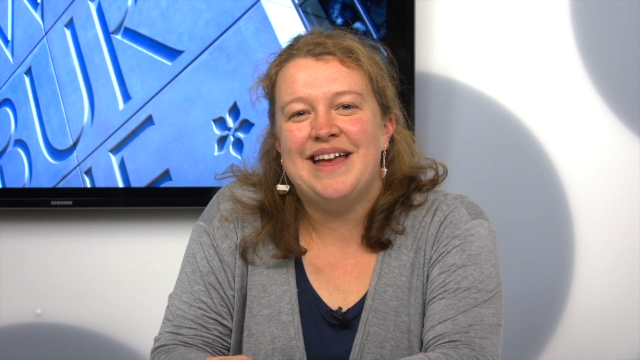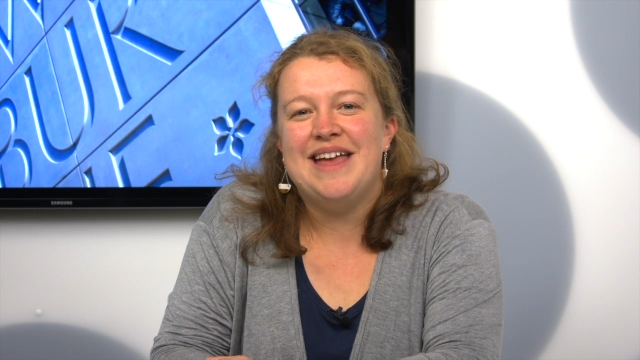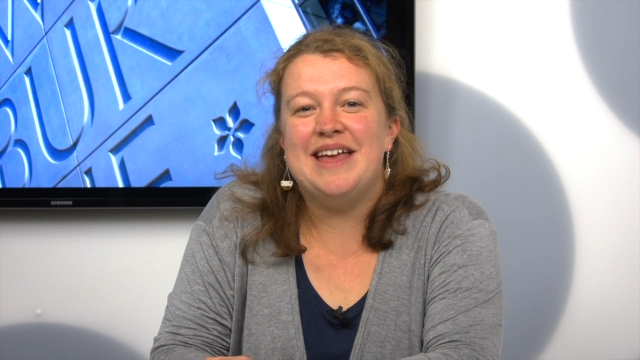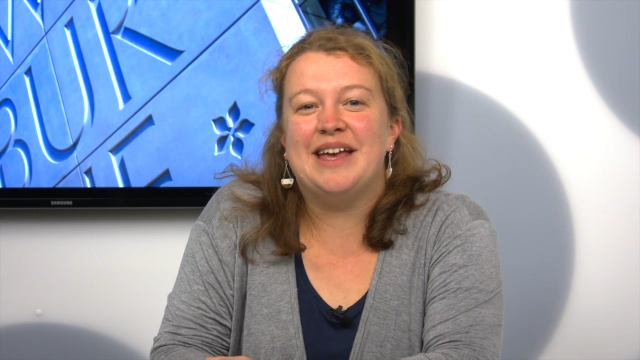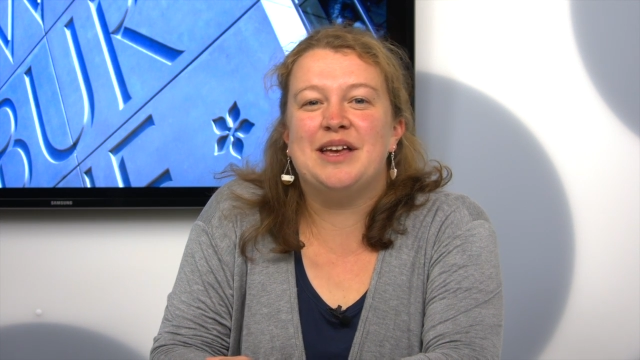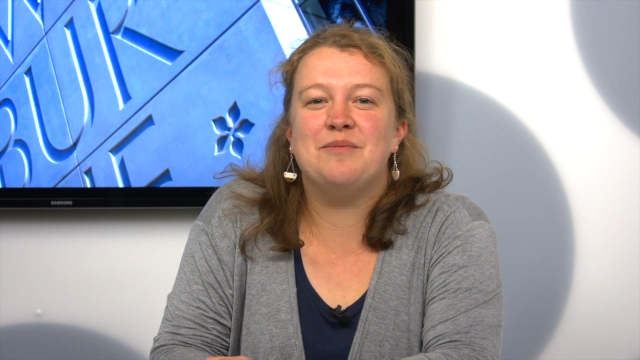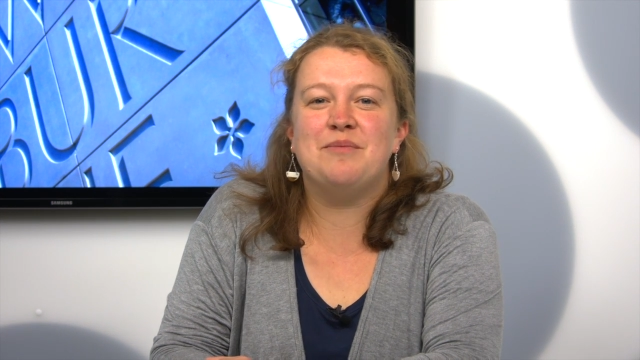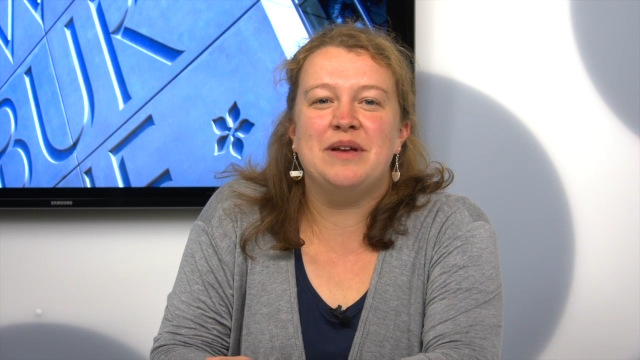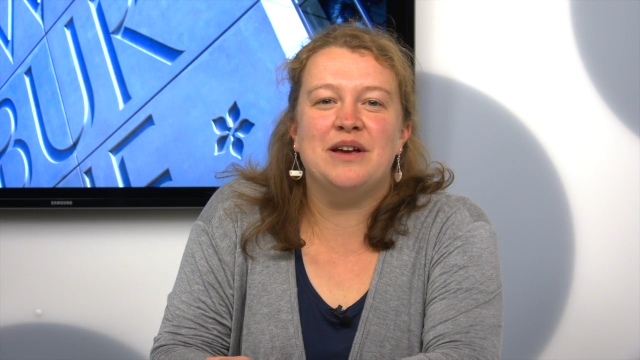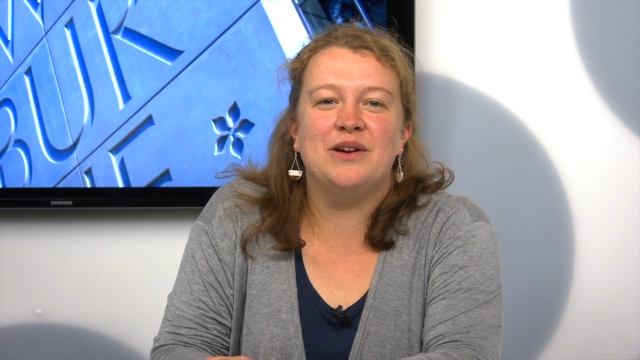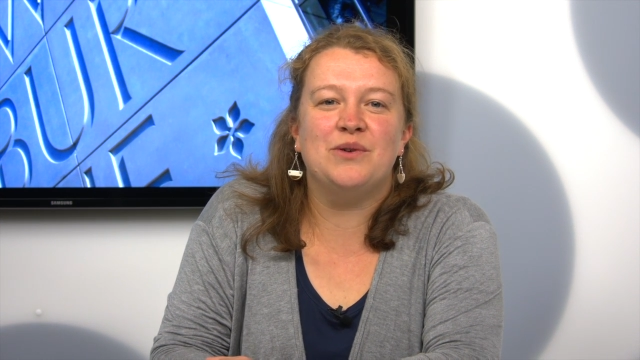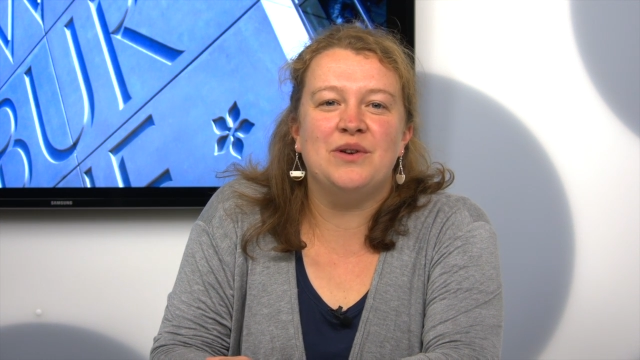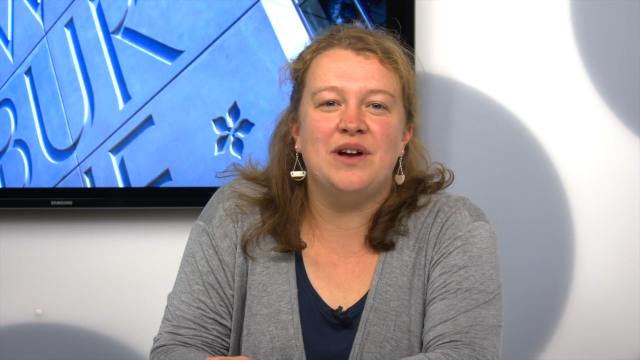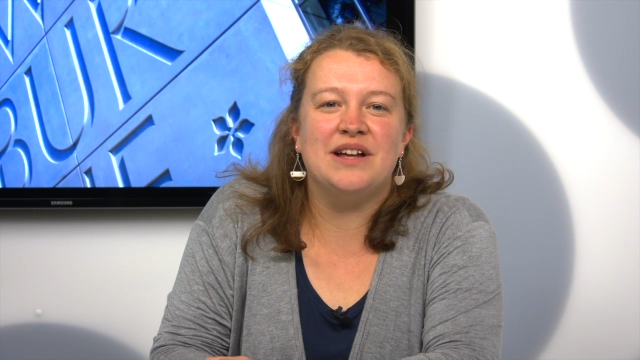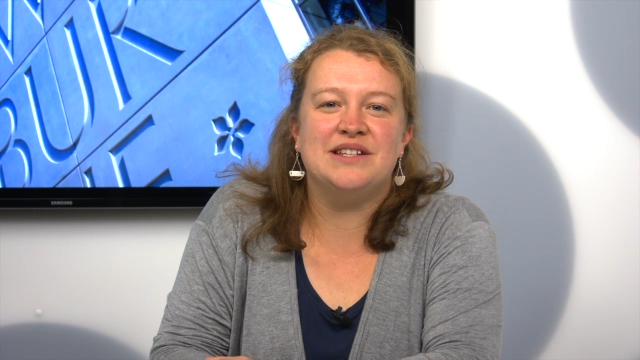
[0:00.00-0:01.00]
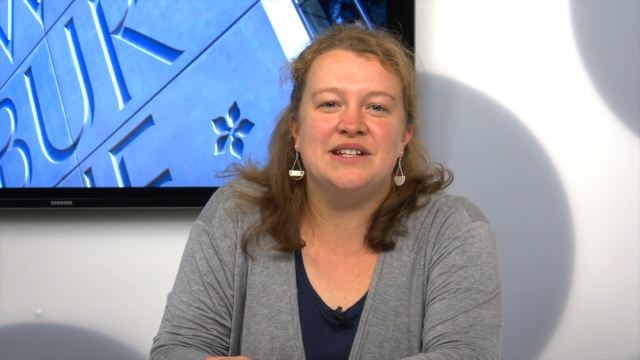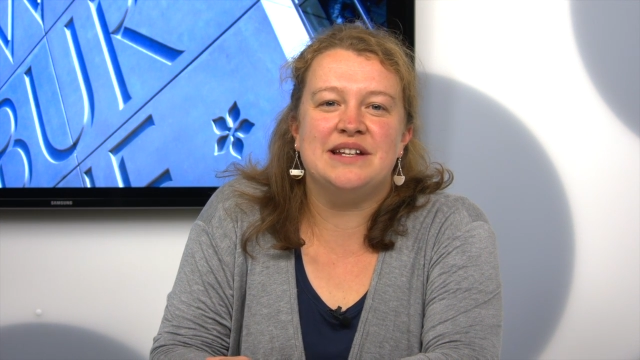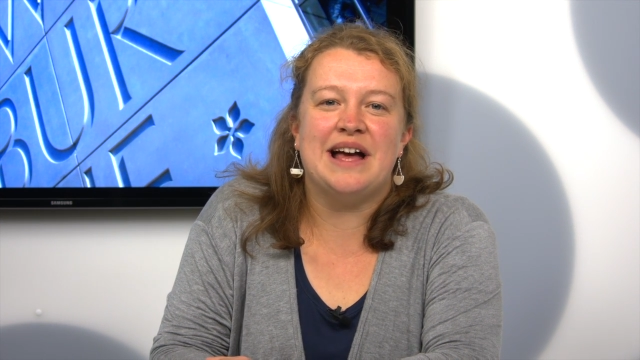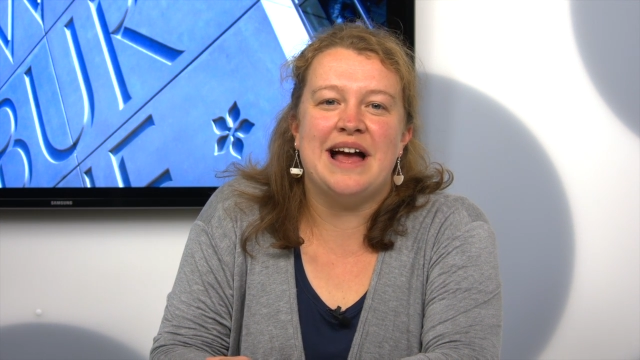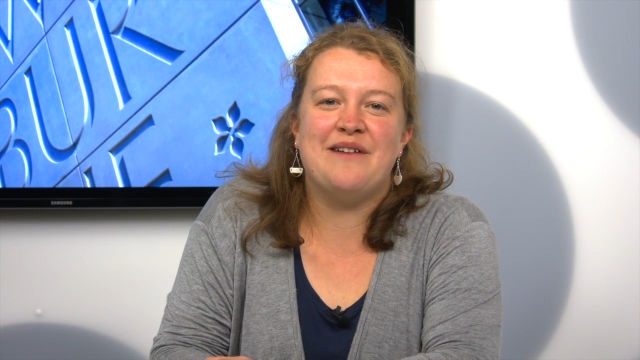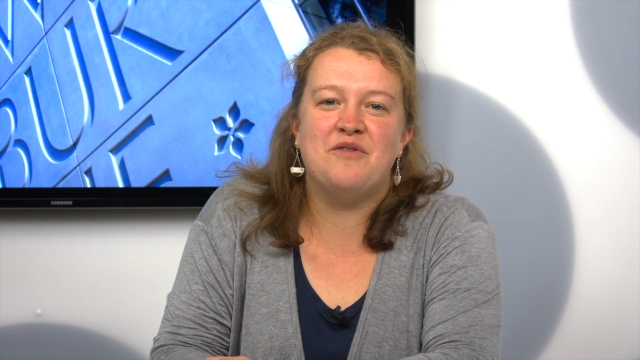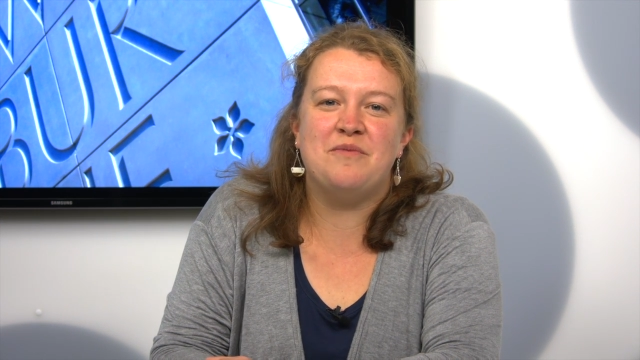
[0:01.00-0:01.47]
It can be a good idea to
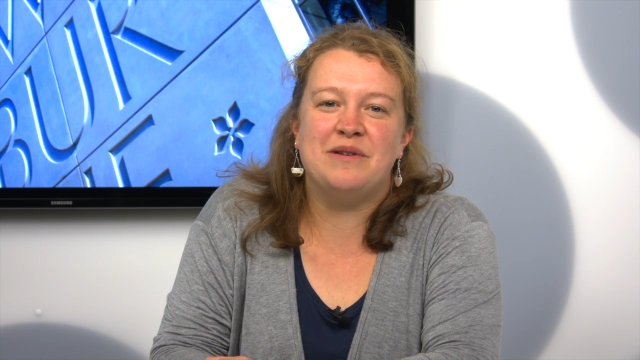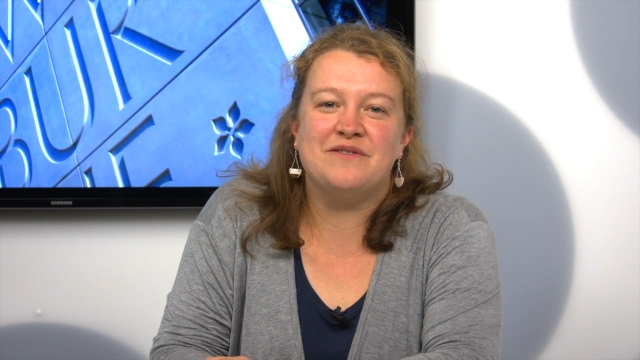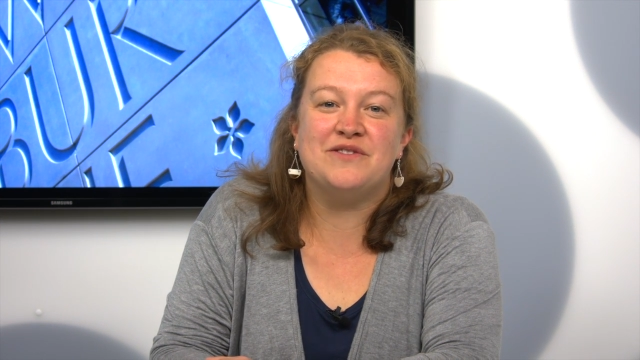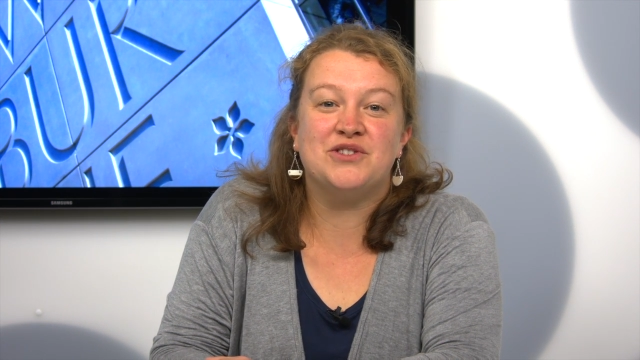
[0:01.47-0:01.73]
have a bit of